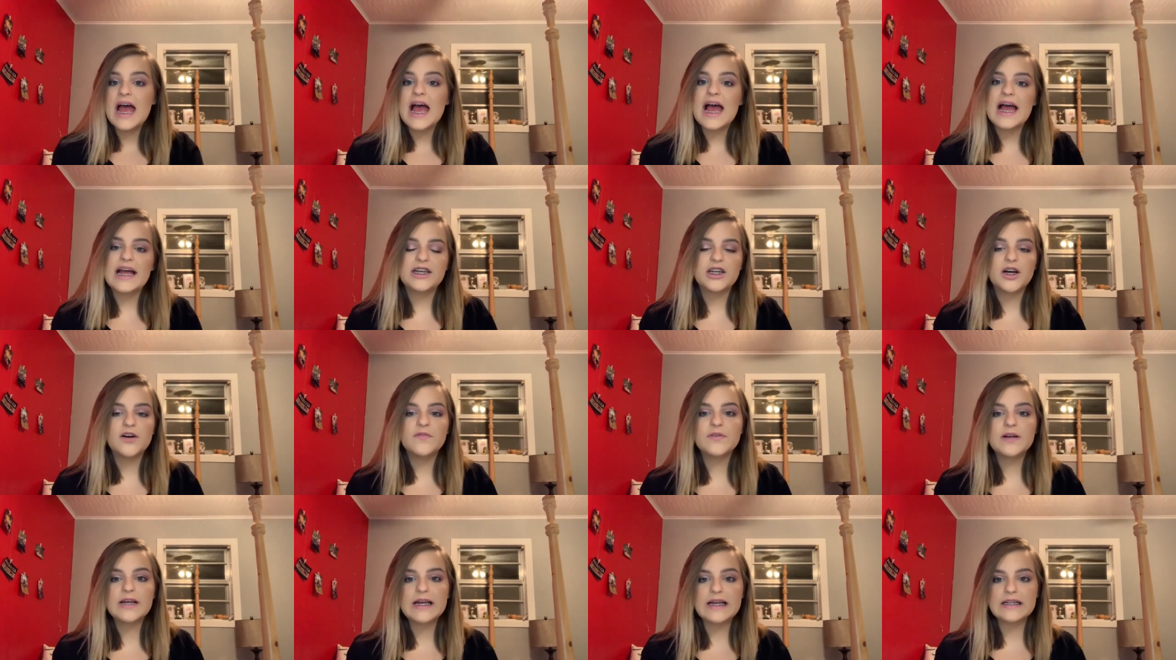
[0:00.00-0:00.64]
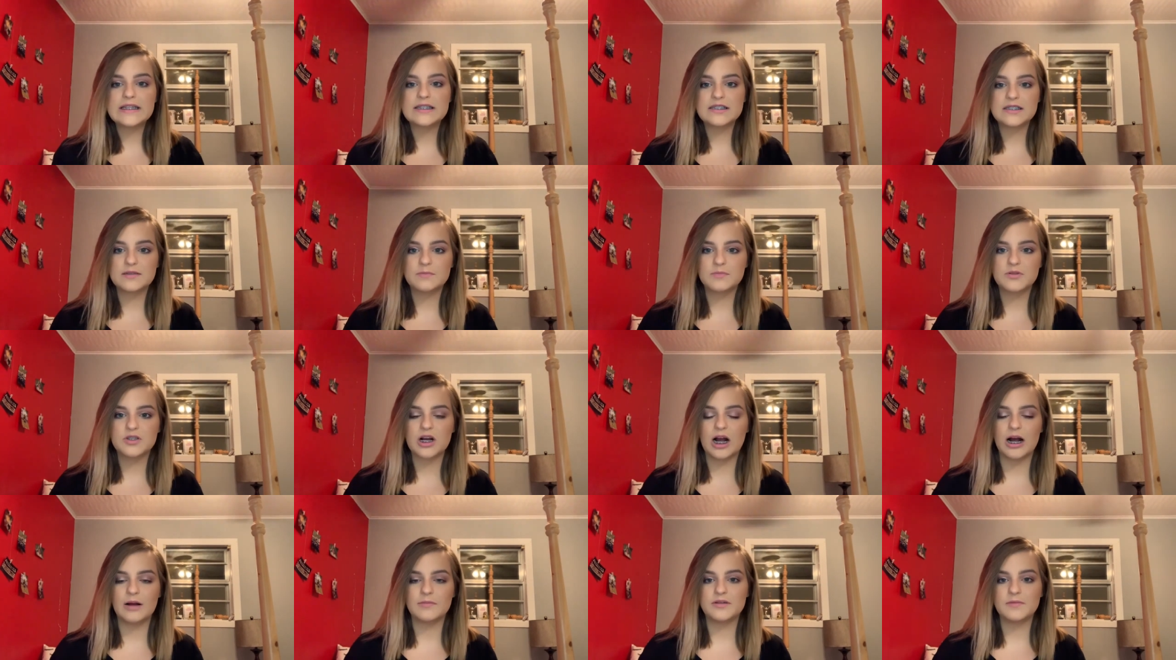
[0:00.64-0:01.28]
And don't forget to
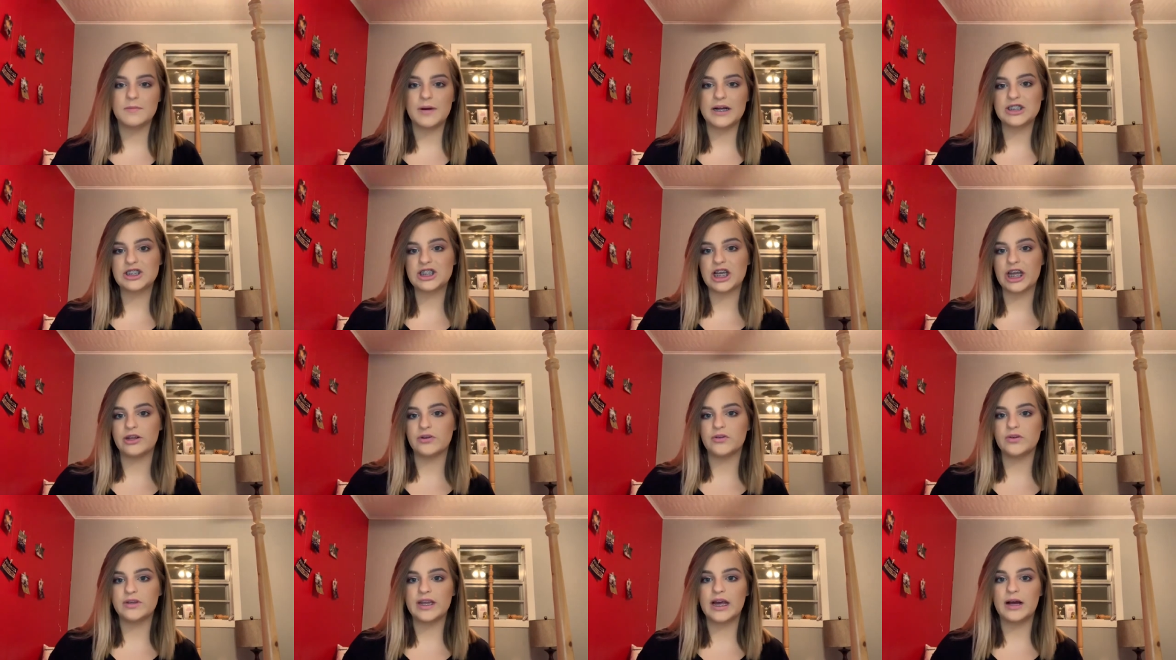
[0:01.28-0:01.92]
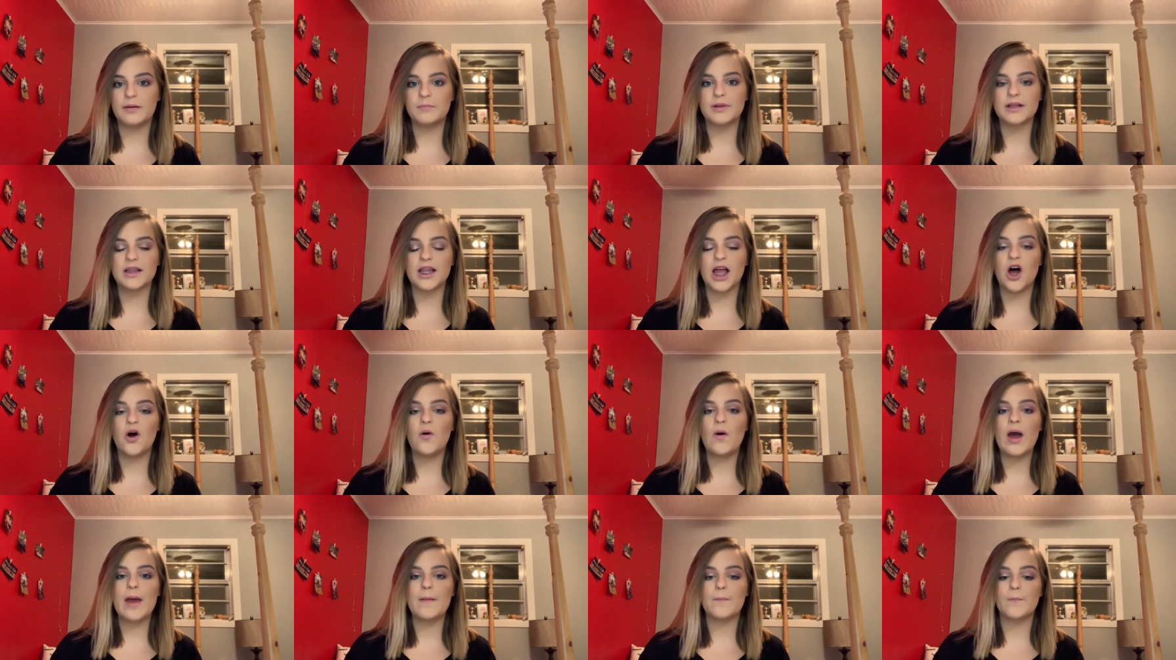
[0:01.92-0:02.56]
subscribe to my channel down
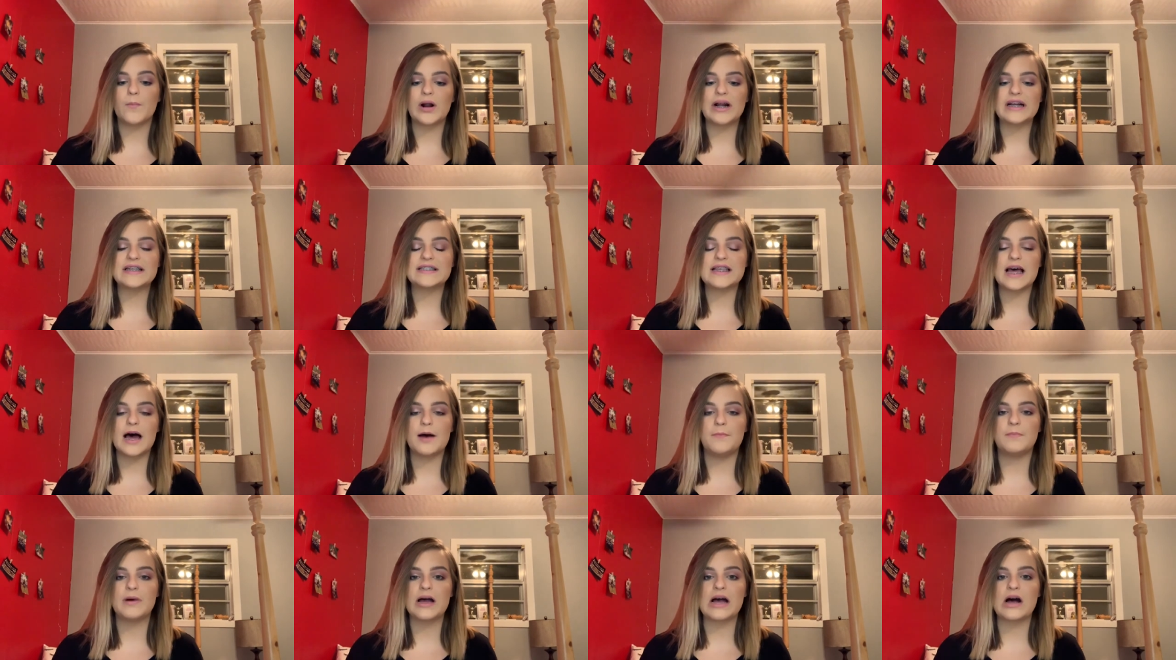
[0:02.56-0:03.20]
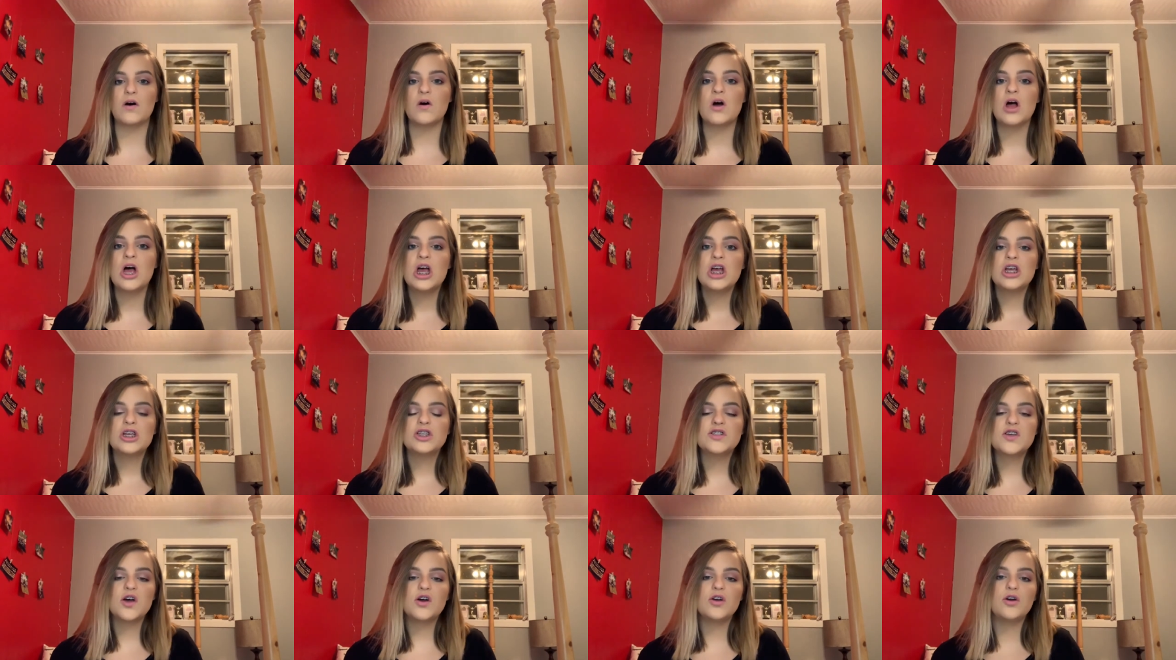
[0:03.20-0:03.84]
below and press that bell
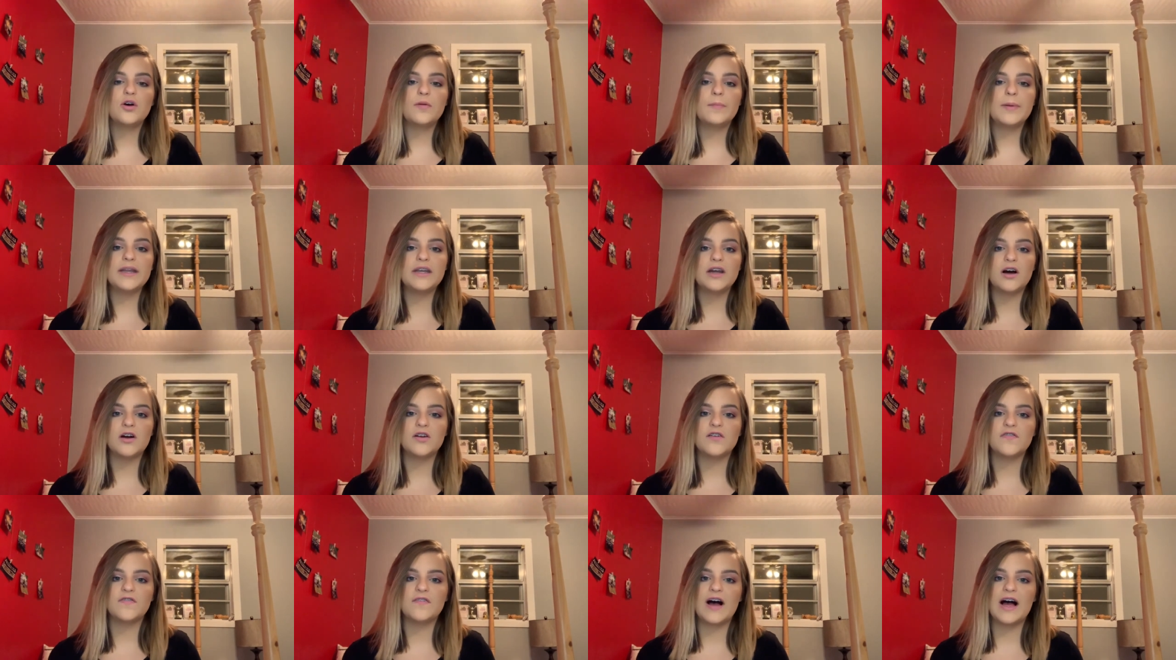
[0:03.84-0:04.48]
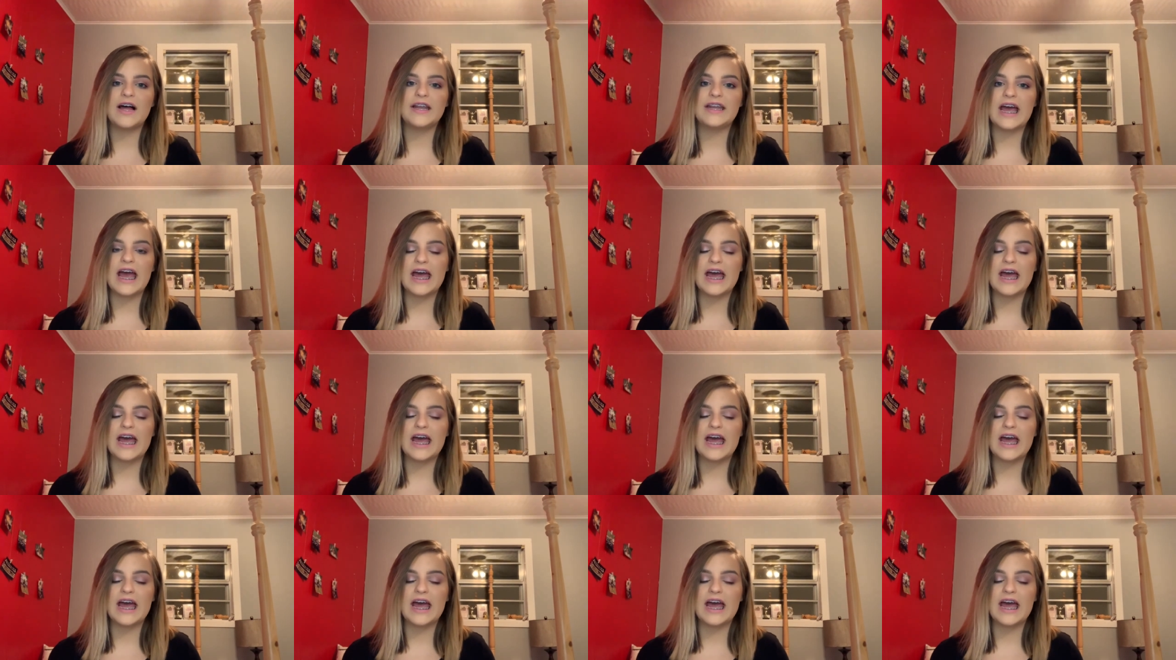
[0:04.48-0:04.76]
so you'll be notified